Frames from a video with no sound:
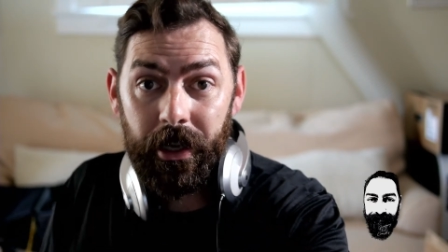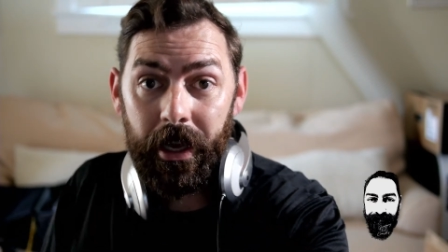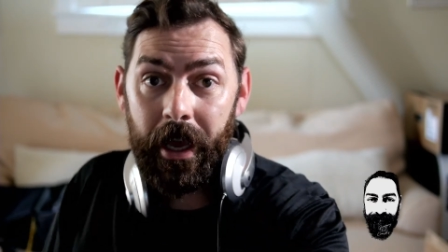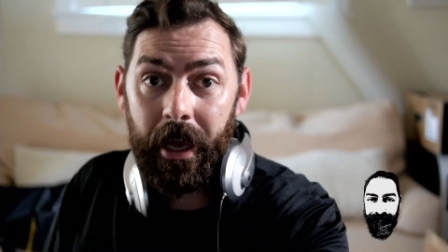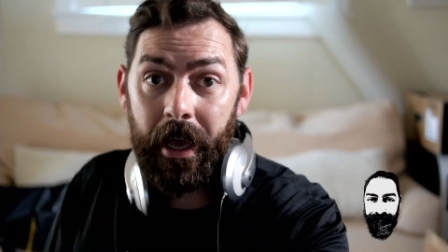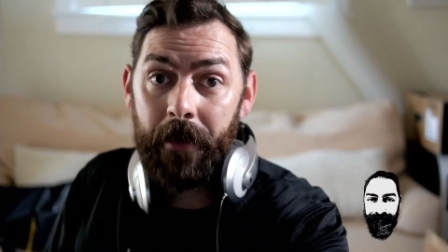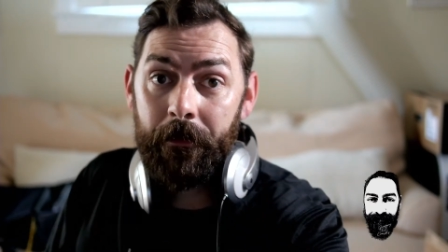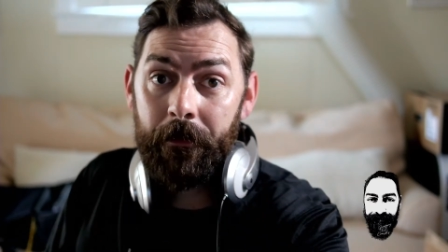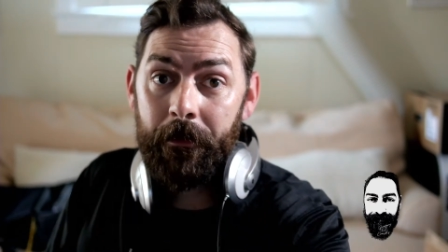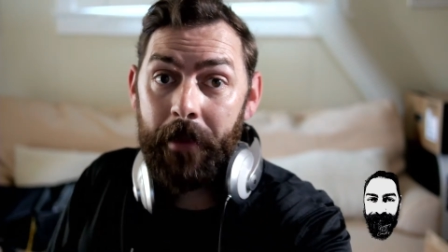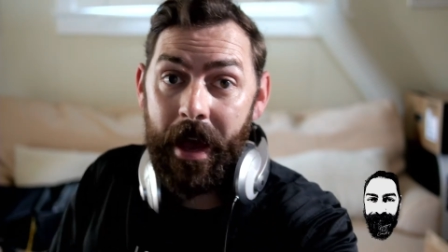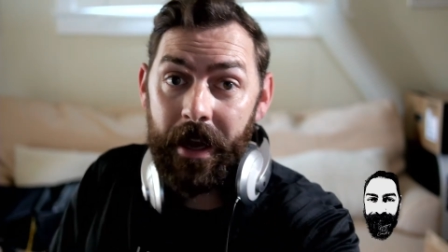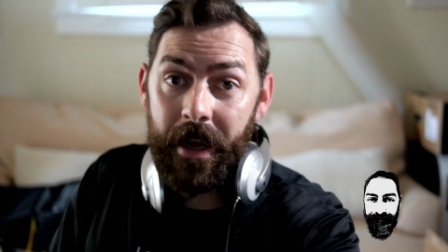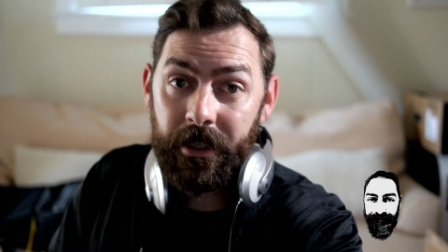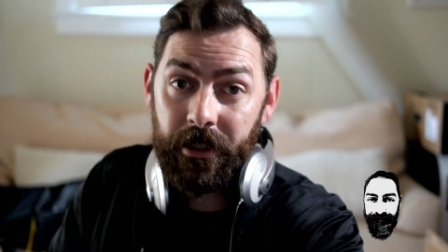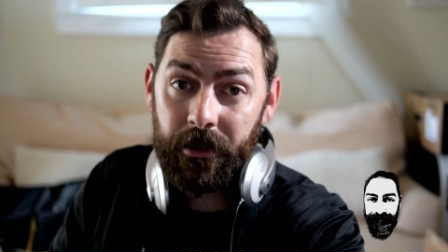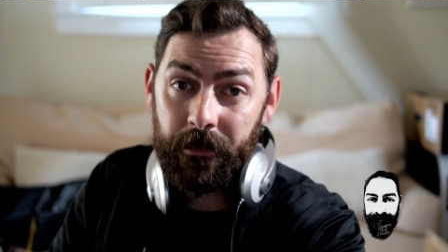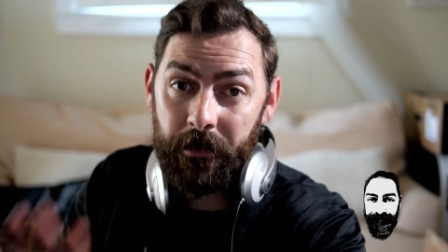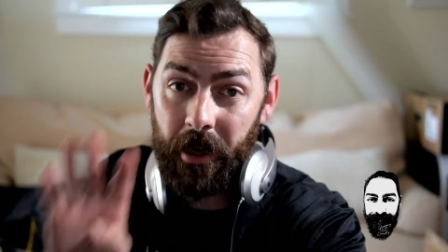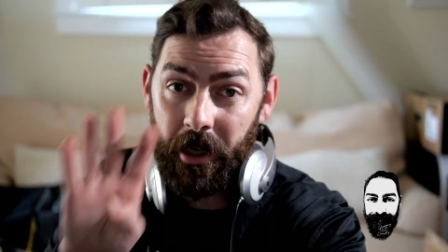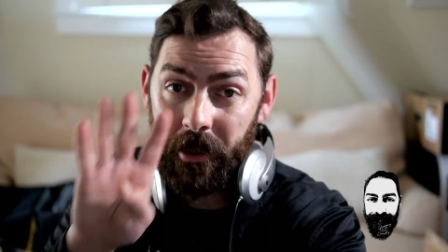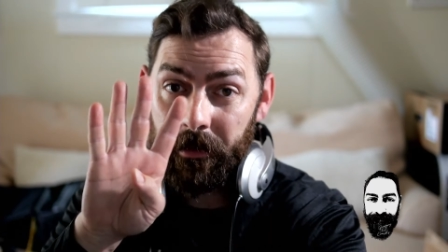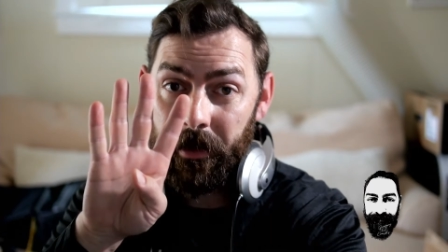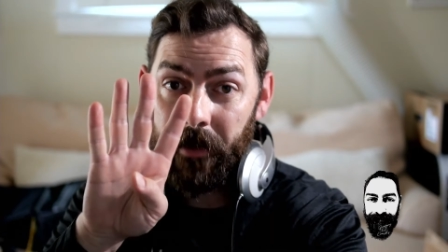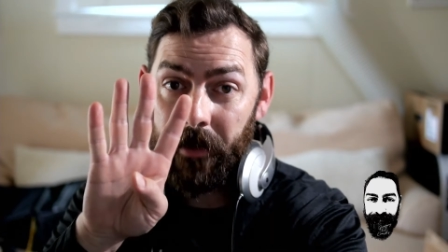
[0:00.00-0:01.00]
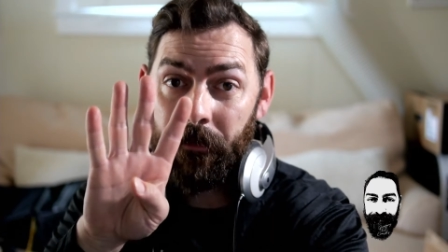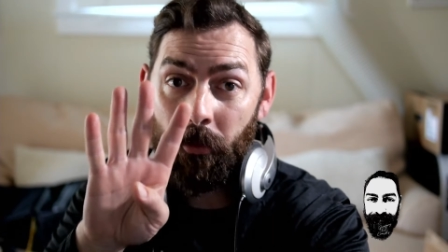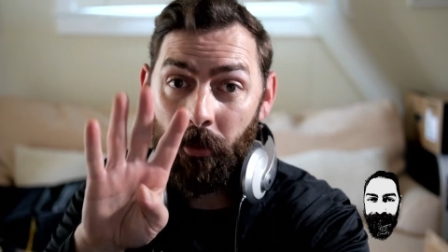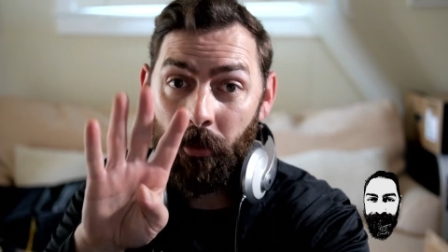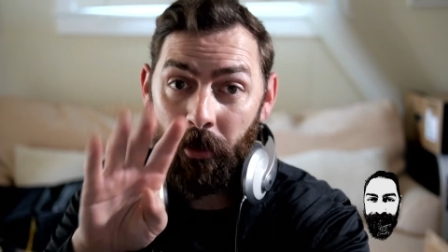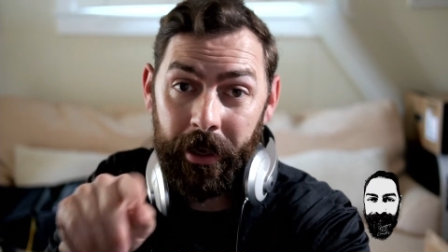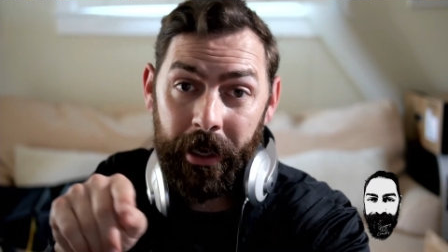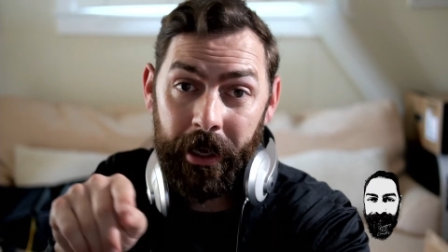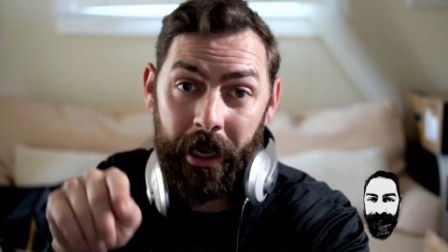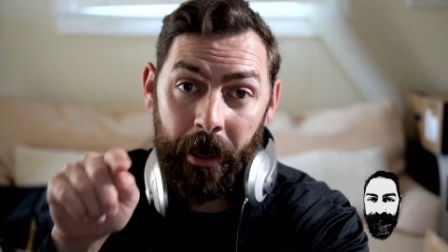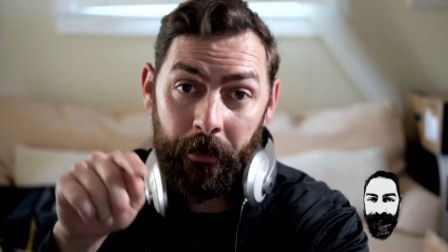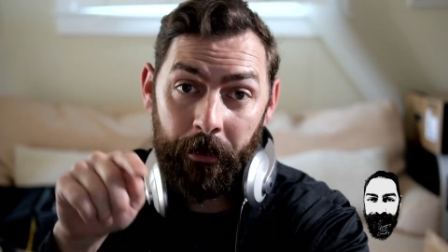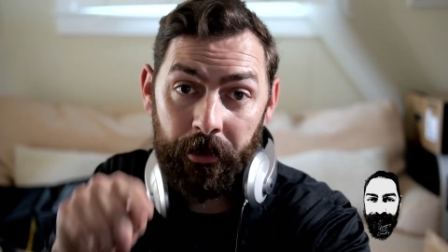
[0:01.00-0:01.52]
and maximize my 4
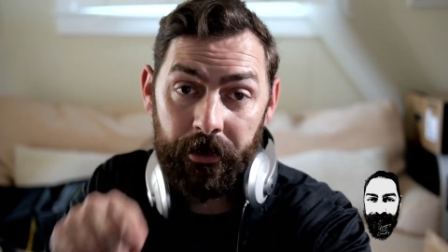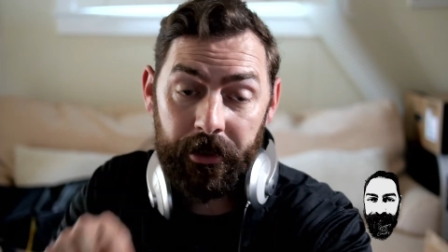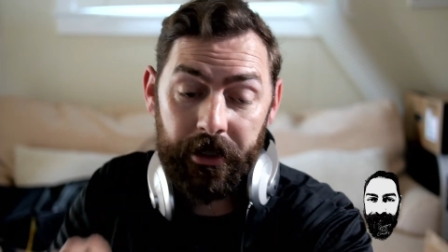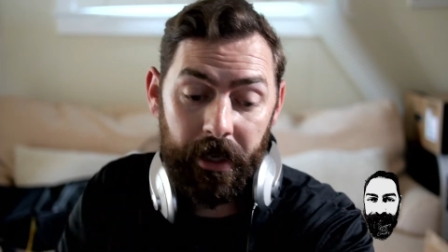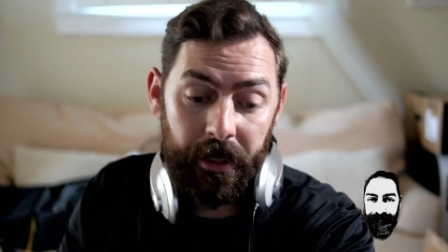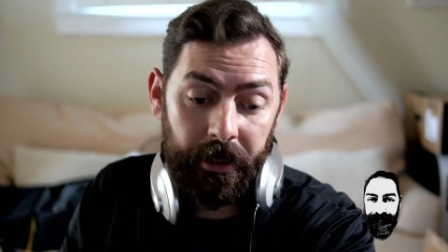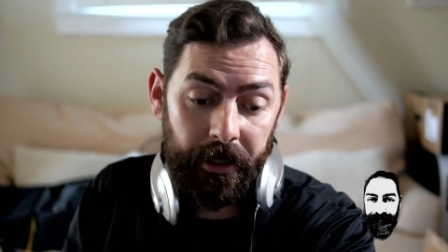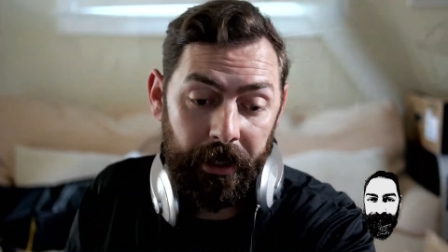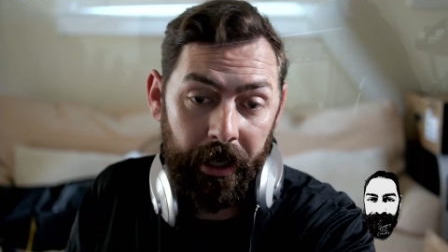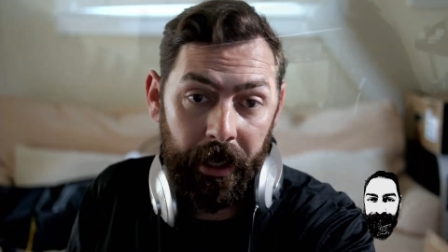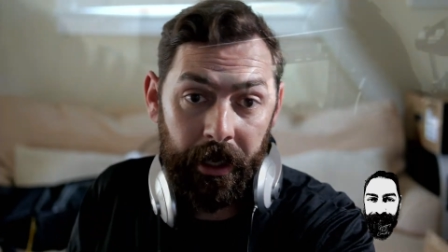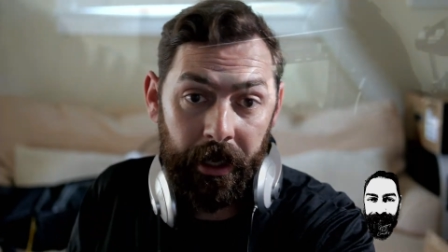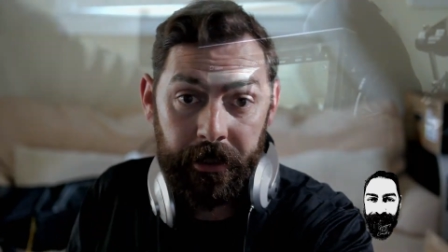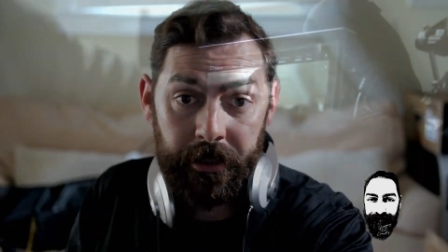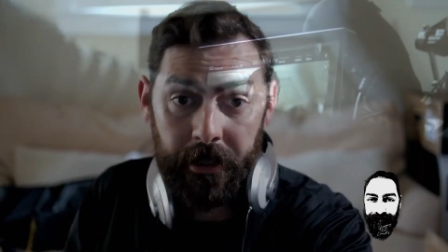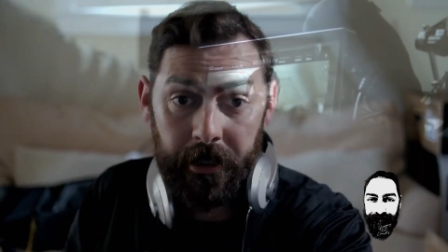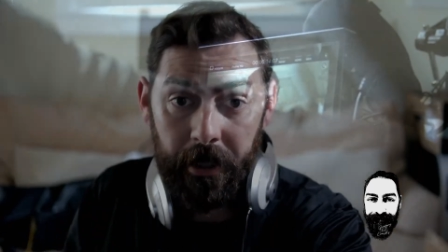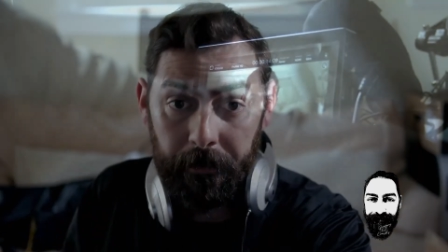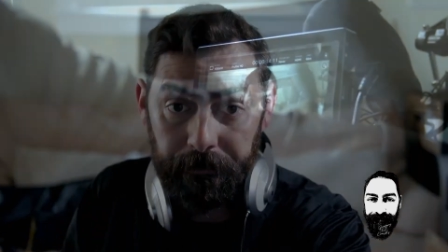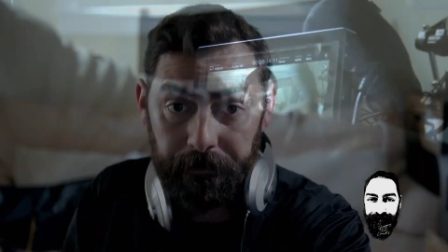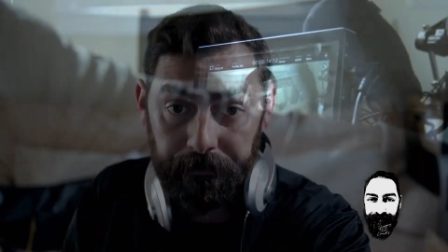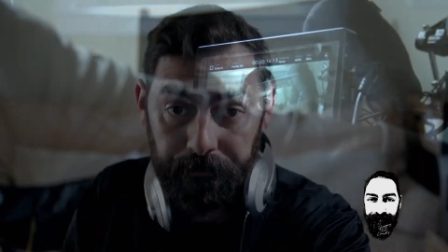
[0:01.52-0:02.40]
cameras and an Atem.